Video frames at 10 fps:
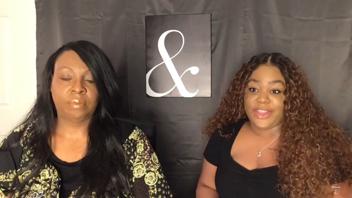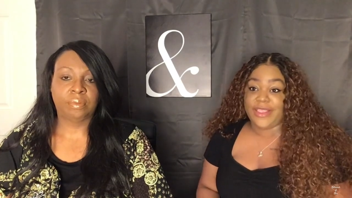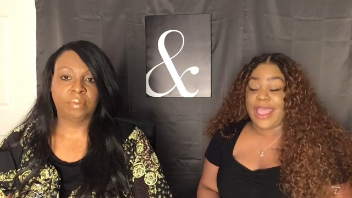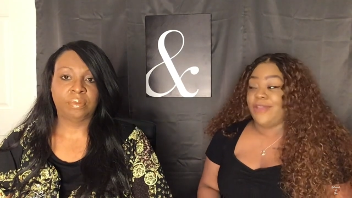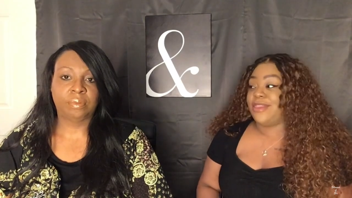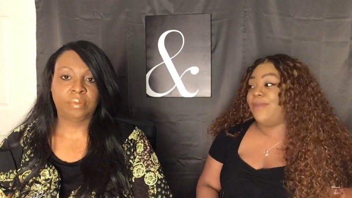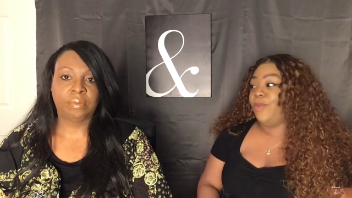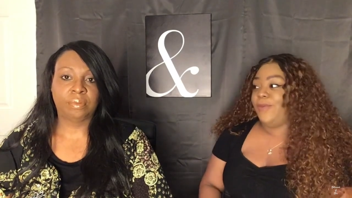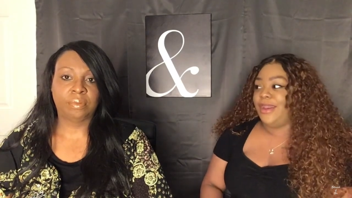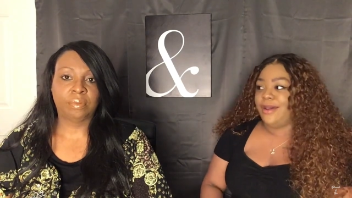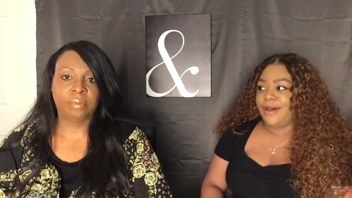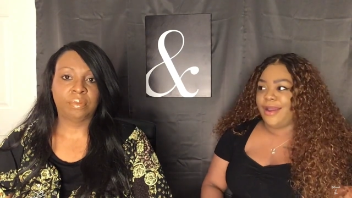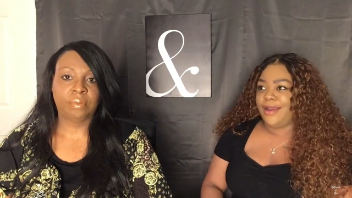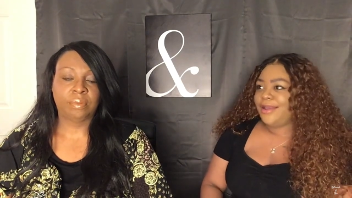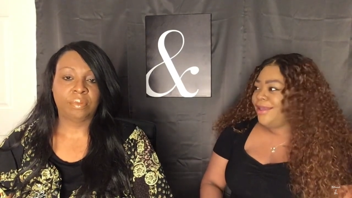Speaker 1: just how some women
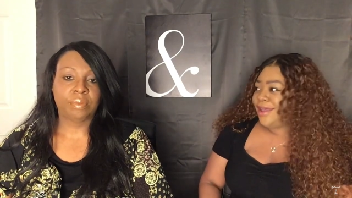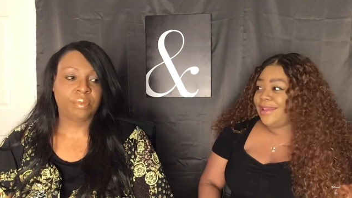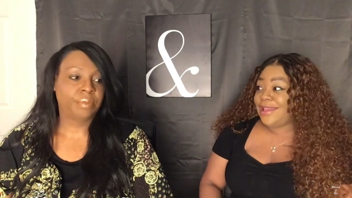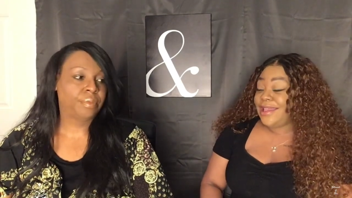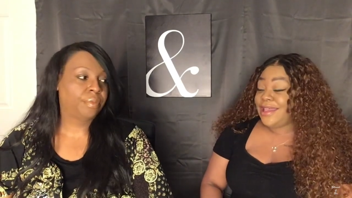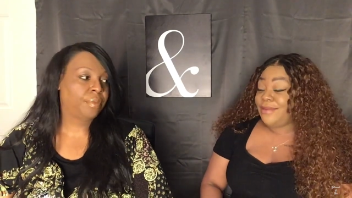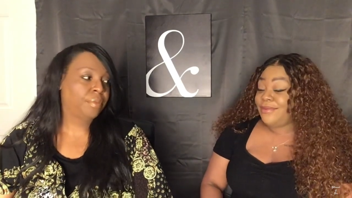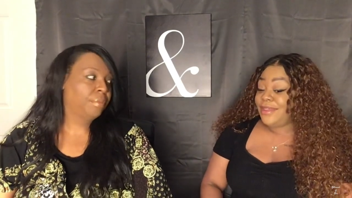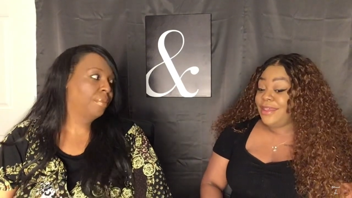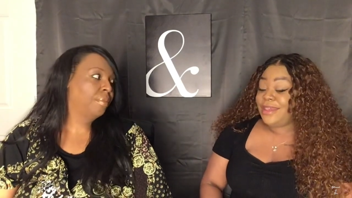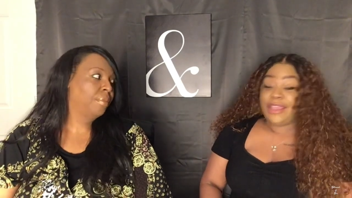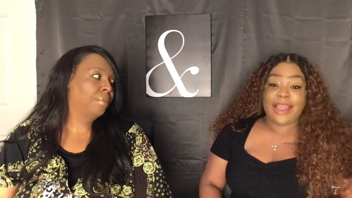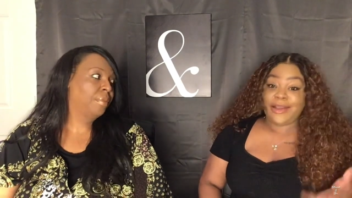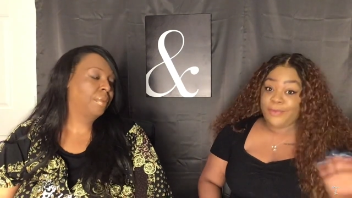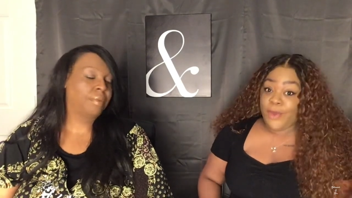are. Um...
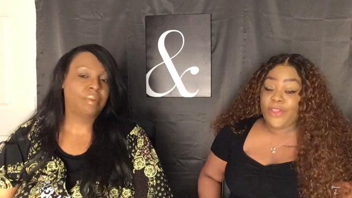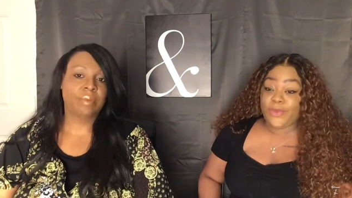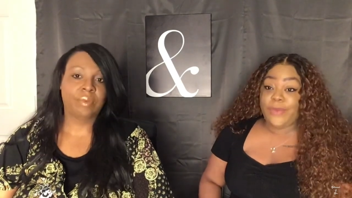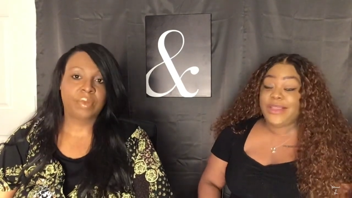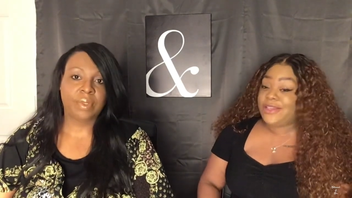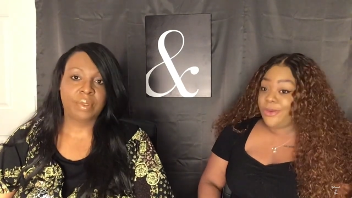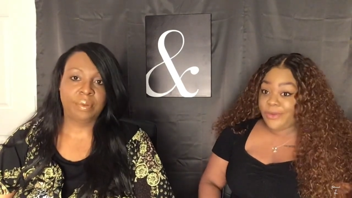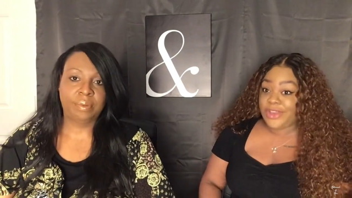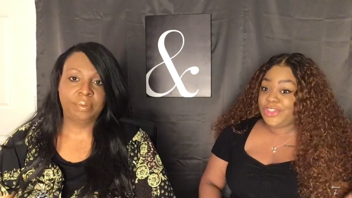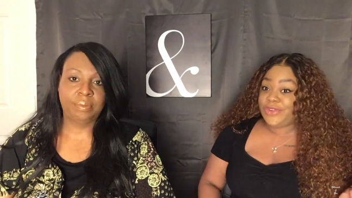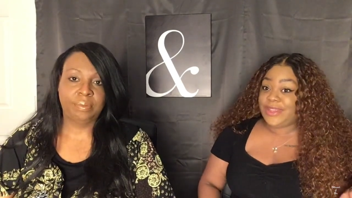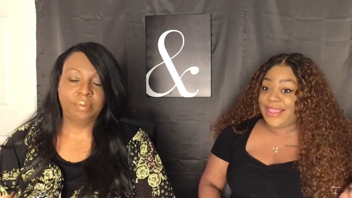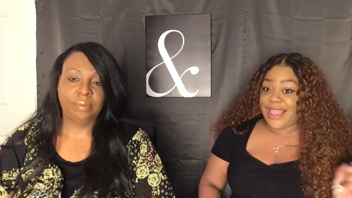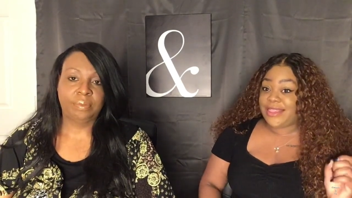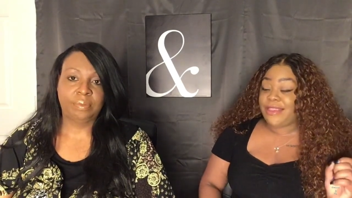Most women don't want you to
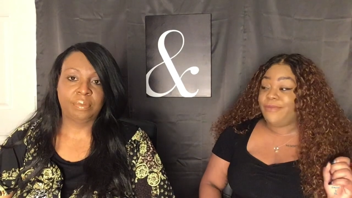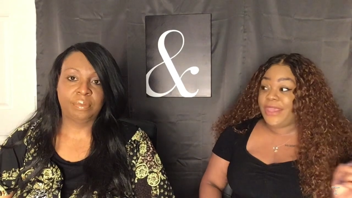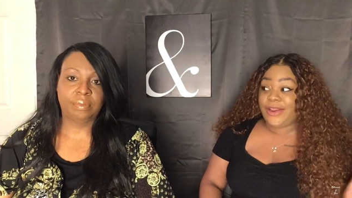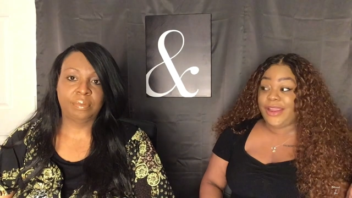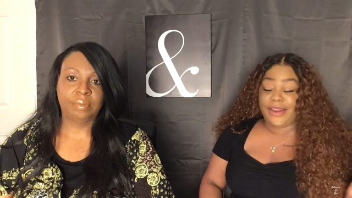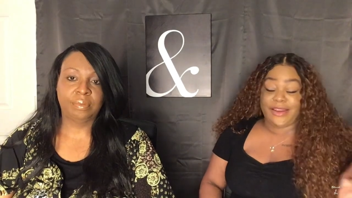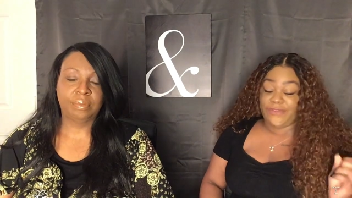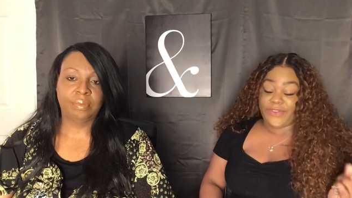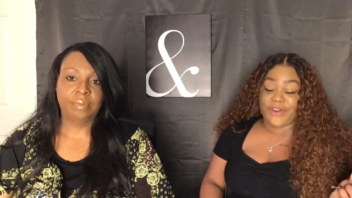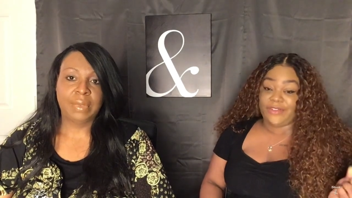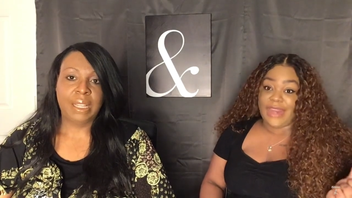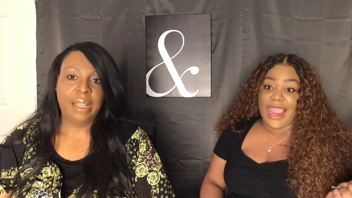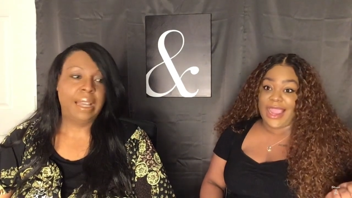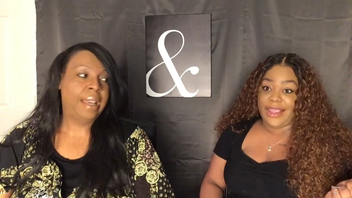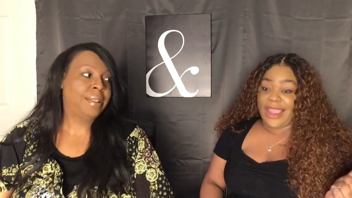kiss them, period, on the first
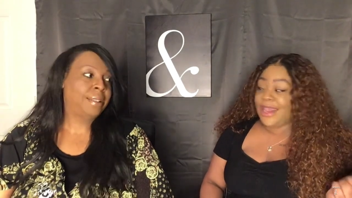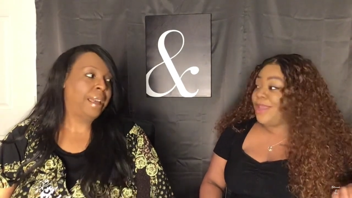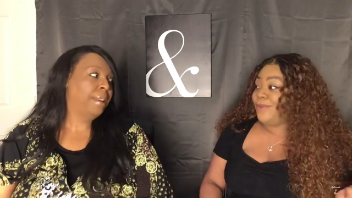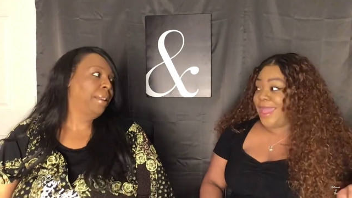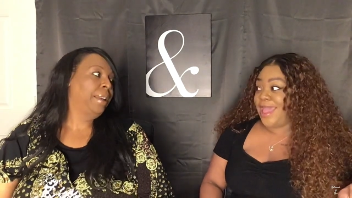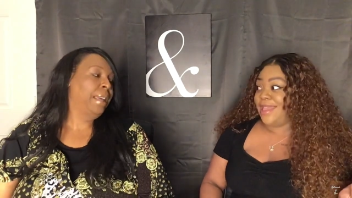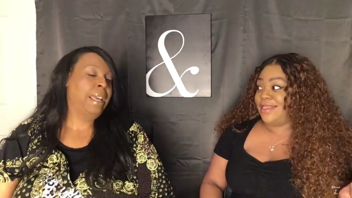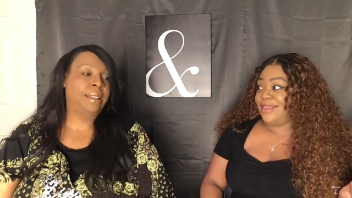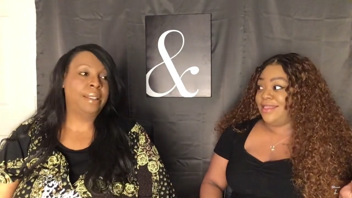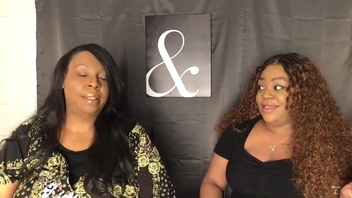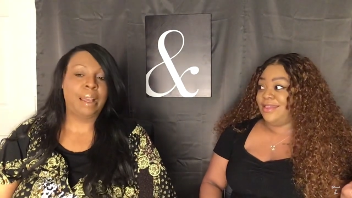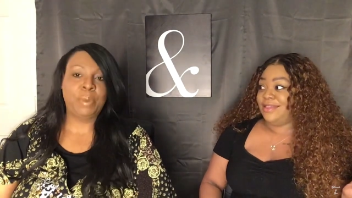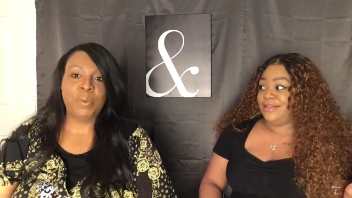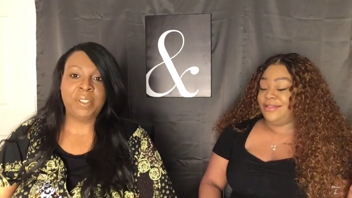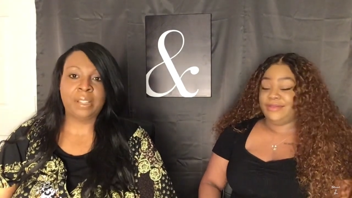date.
Speaker 2: Exactly. Anyway. And then
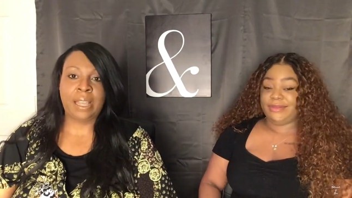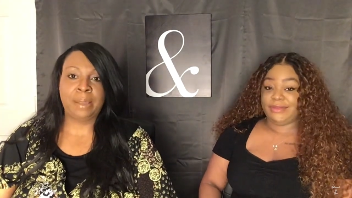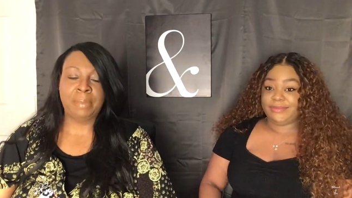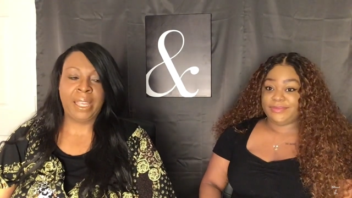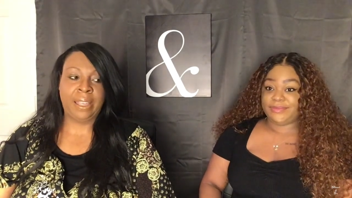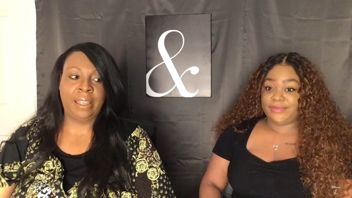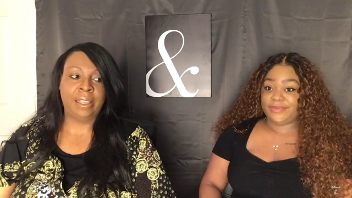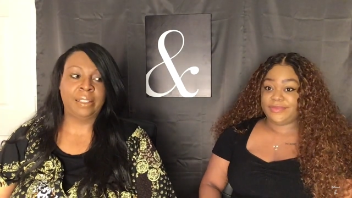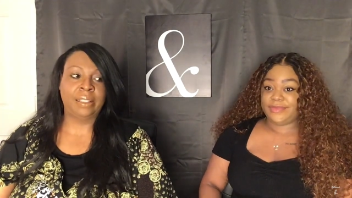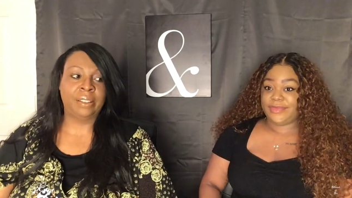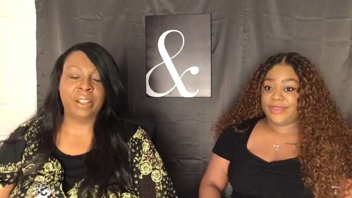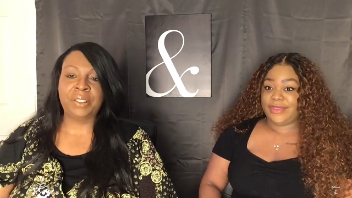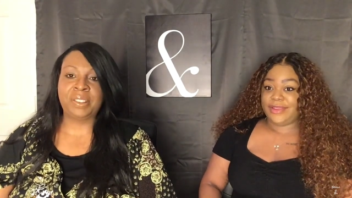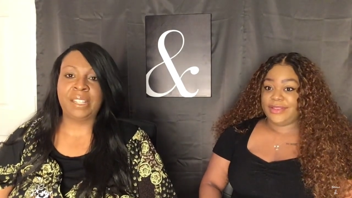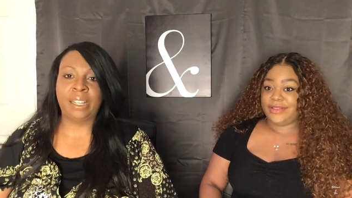Tommy was like, man,
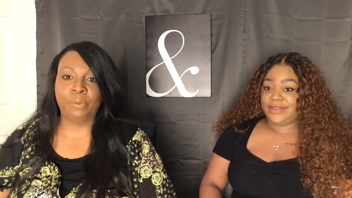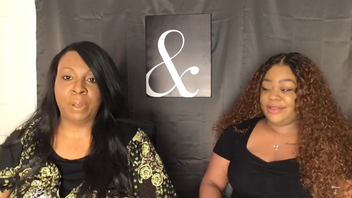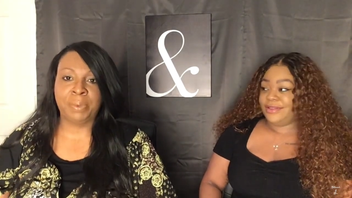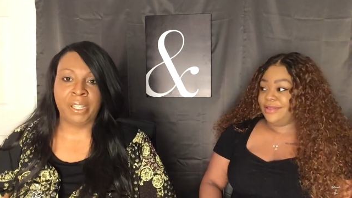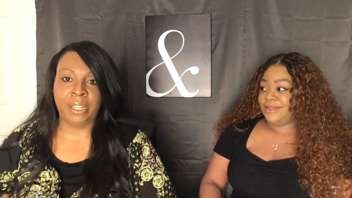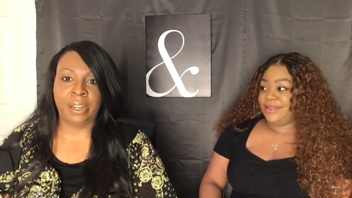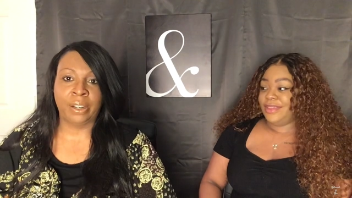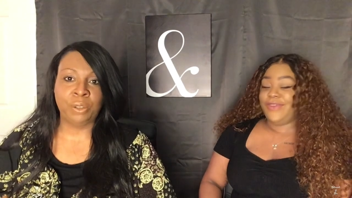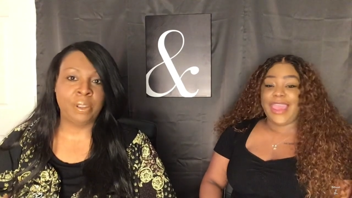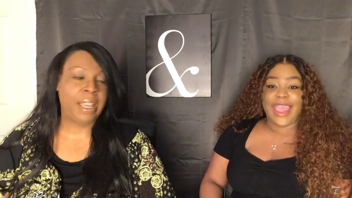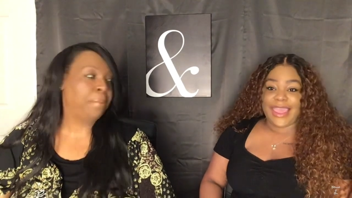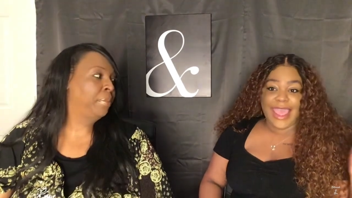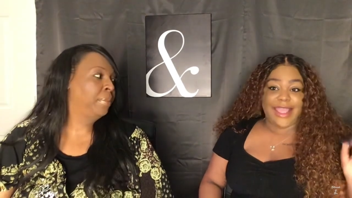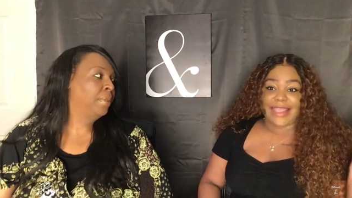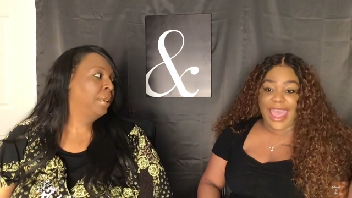there's ten women here. You, you can't
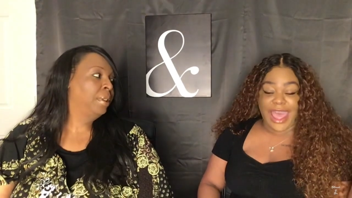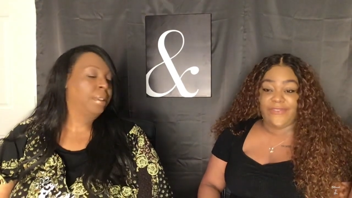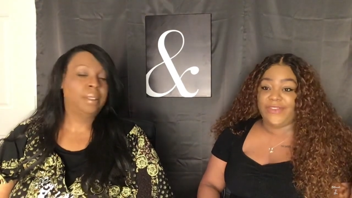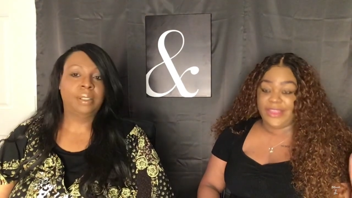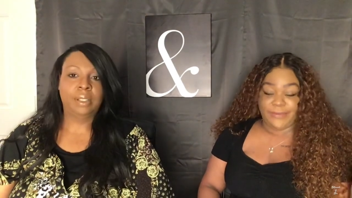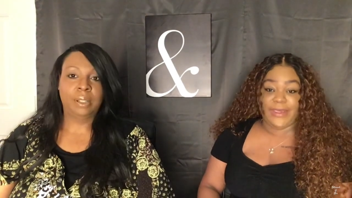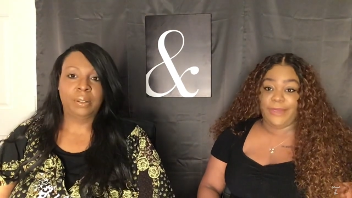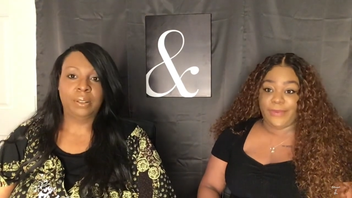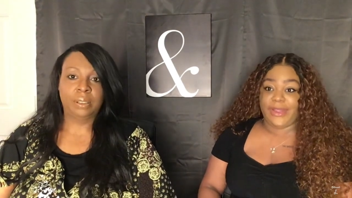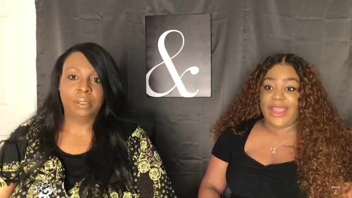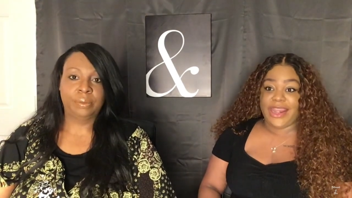kiss half of the people in